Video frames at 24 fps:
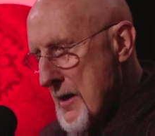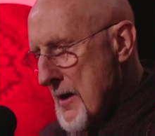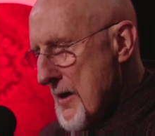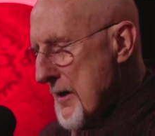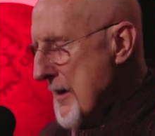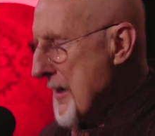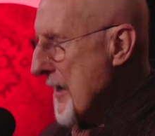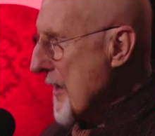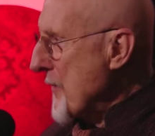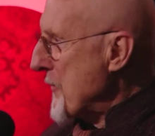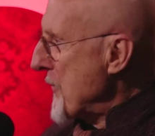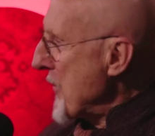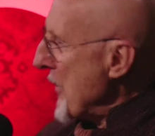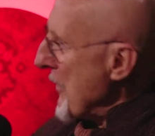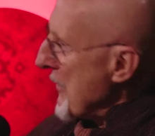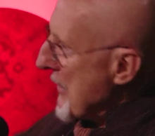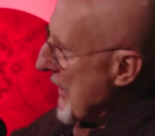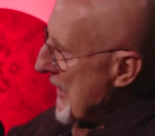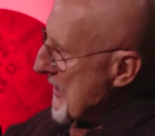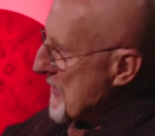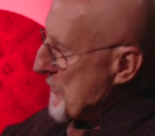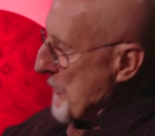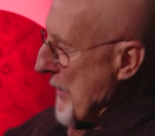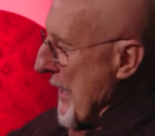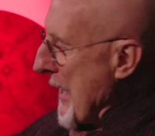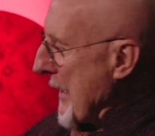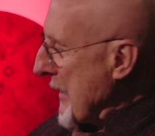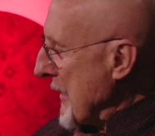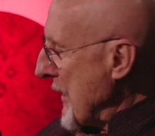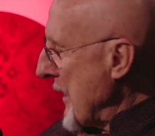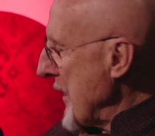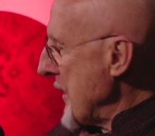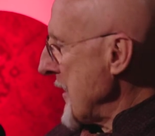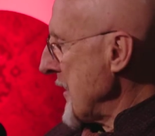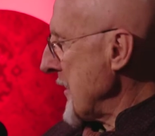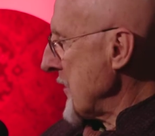Get up there, A nice black
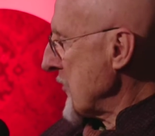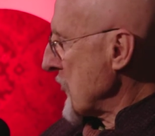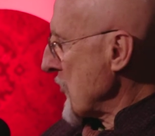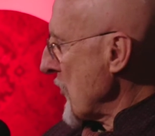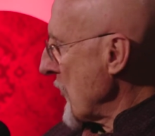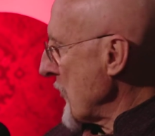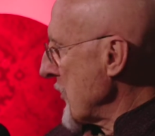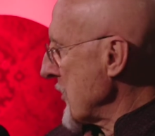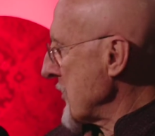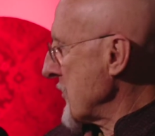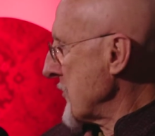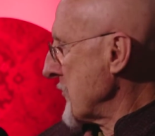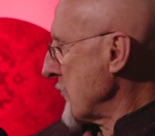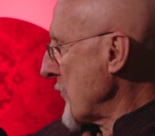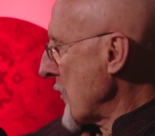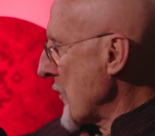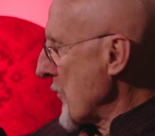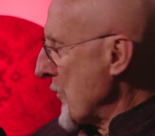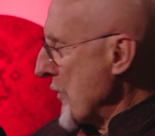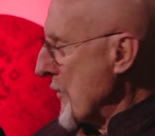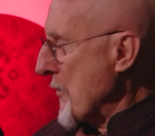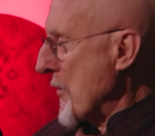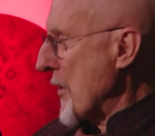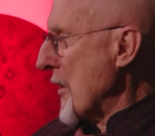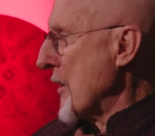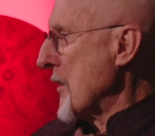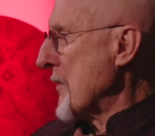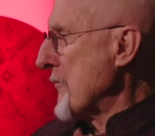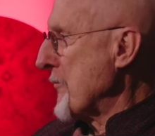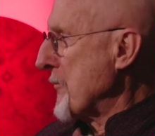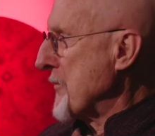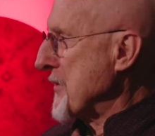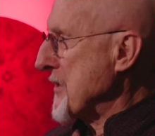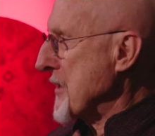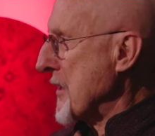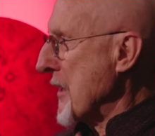lady showed us where we were going
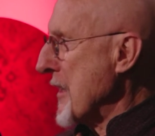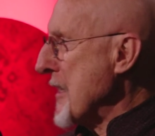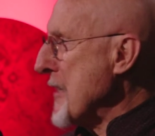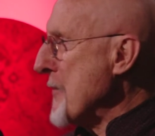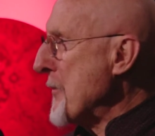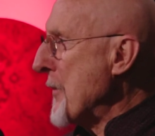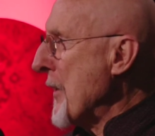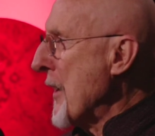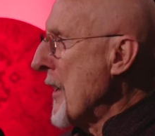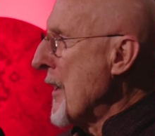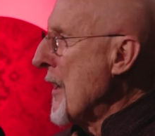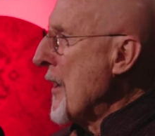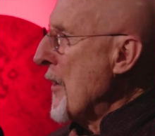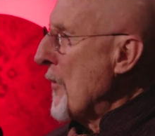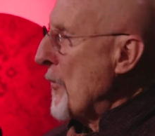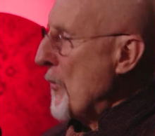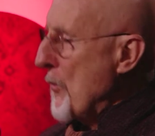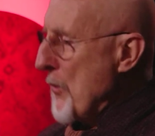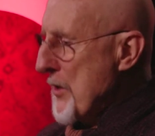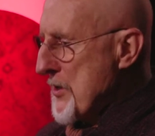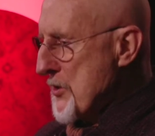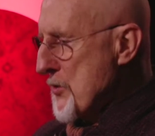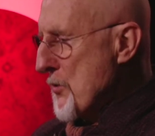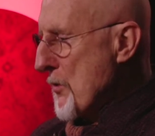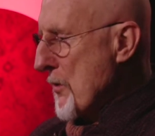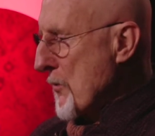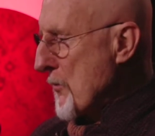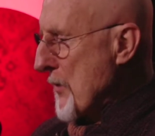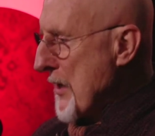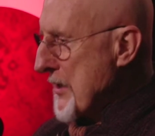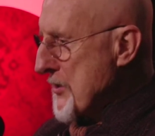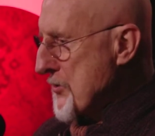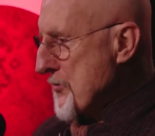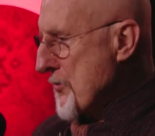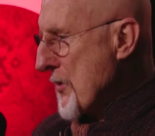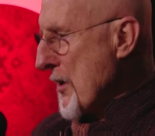to sleep. Went to a
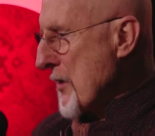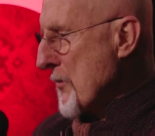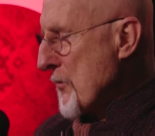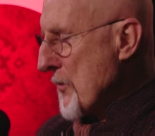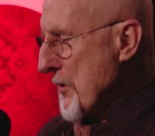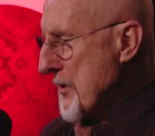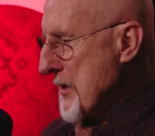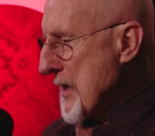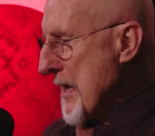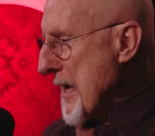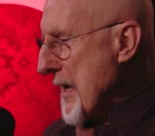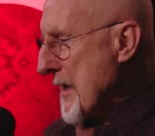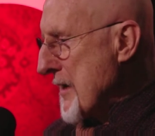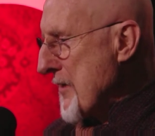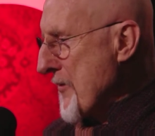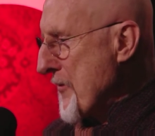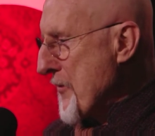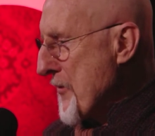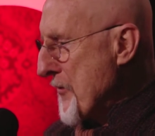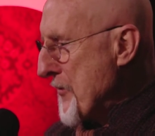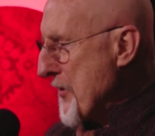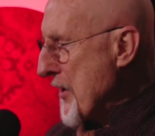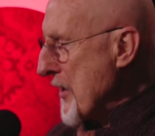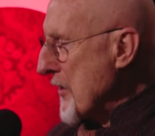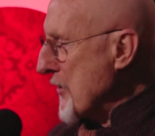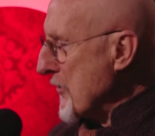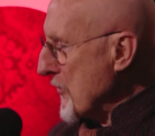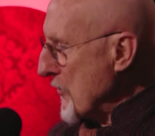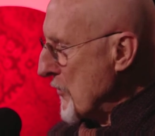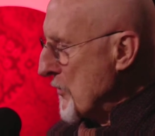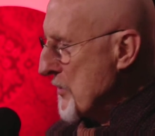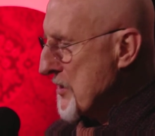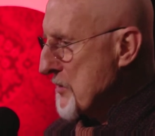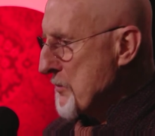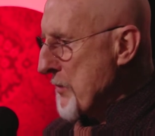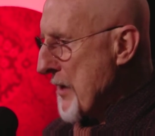restaurant with the head of the theater who
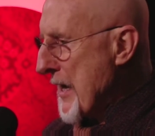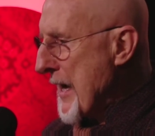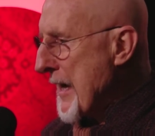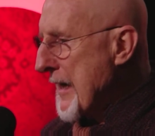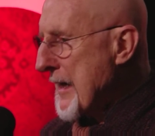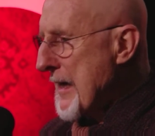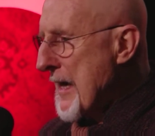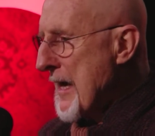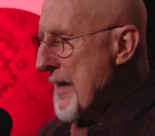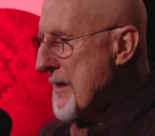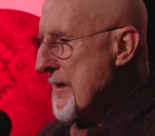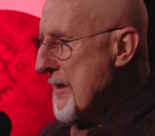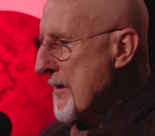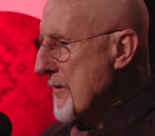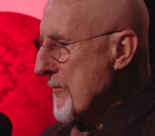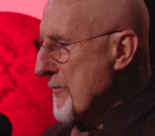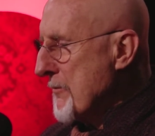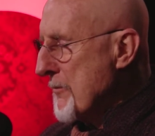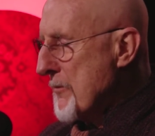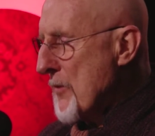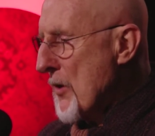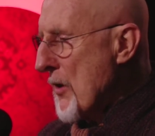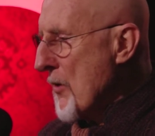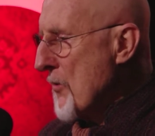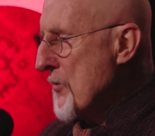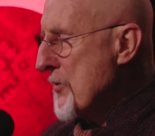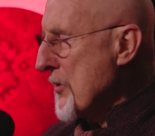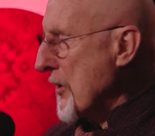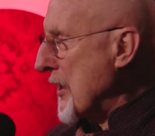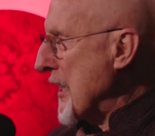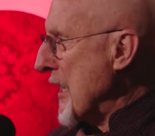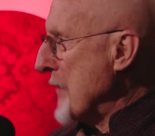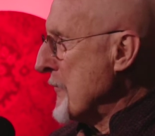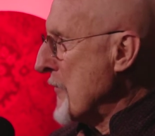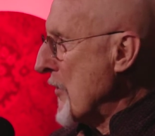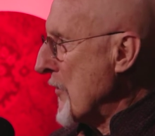was black, and the owner
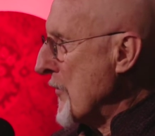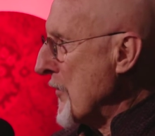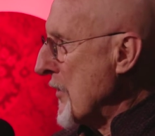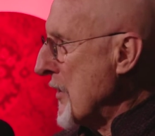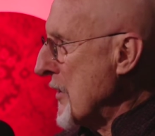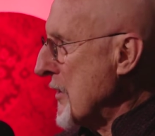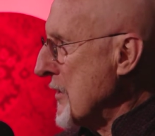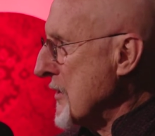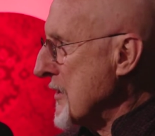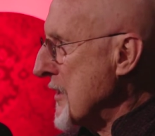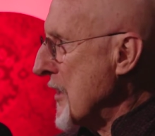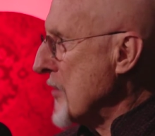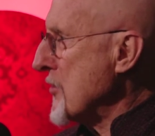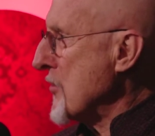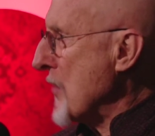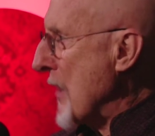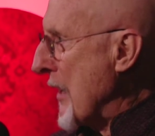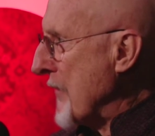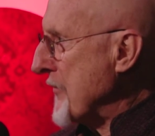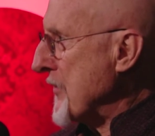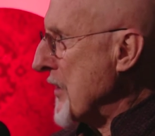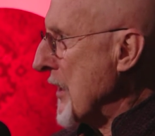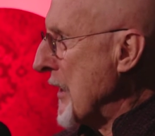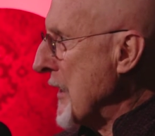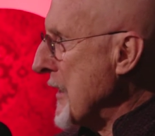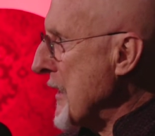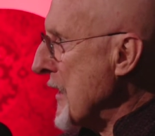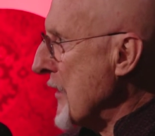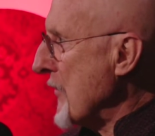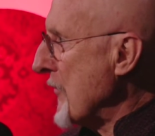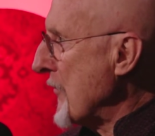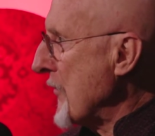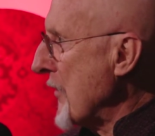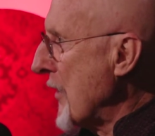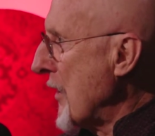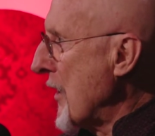came over and said, You have to
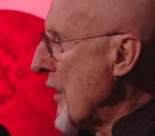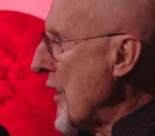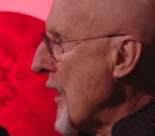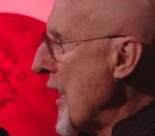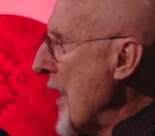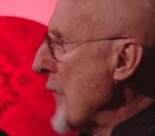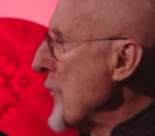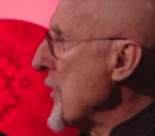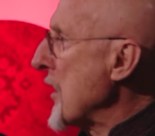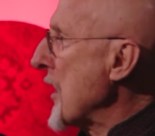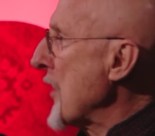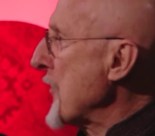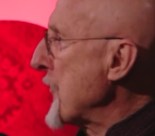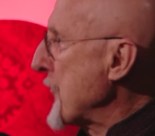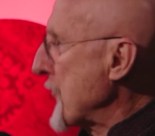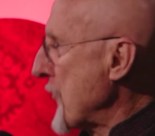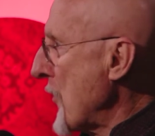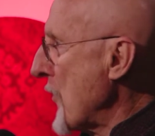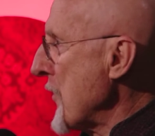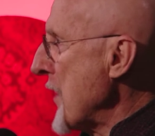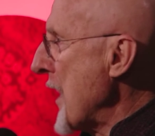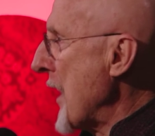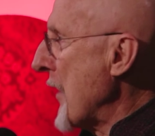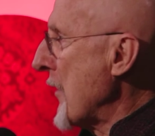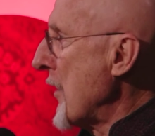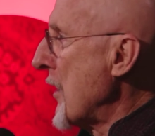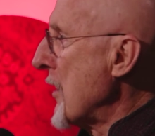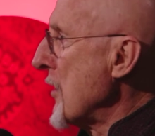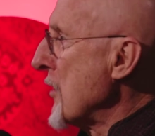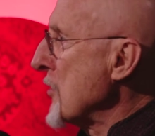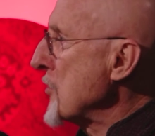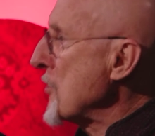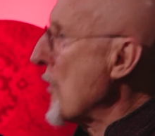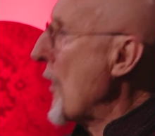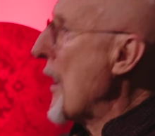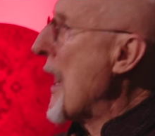leave. Right. And we got thrown out.
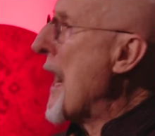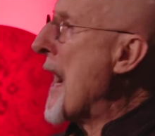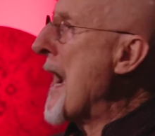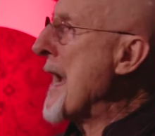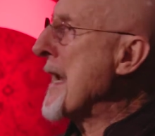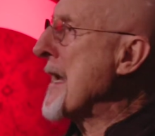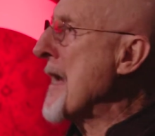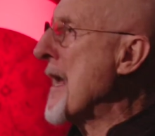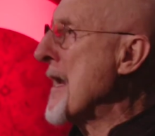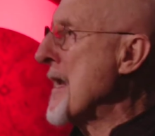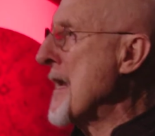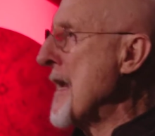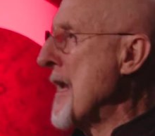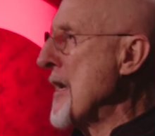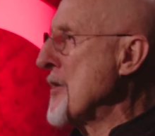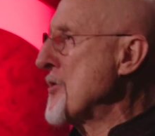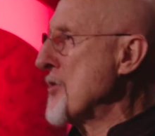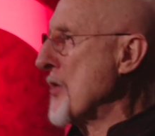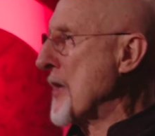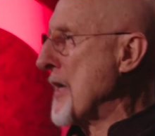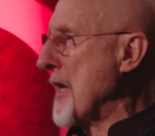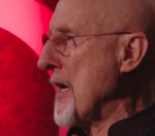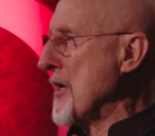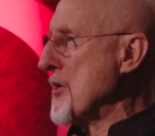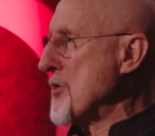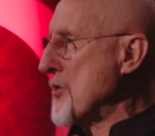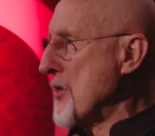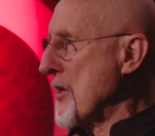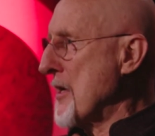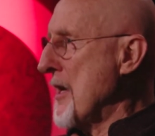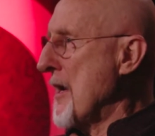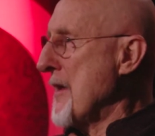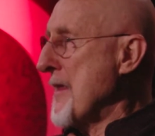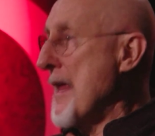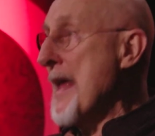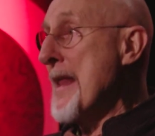So I got an education.
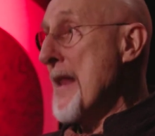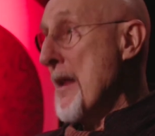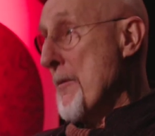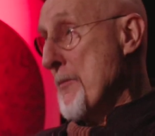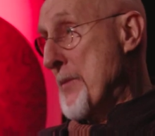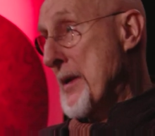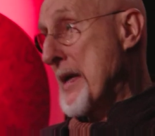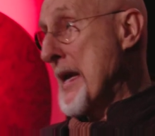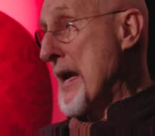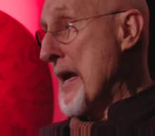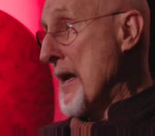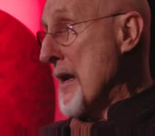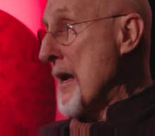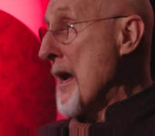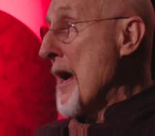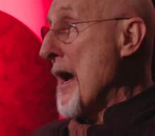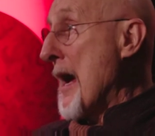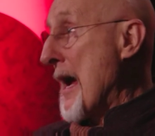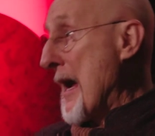Then it began.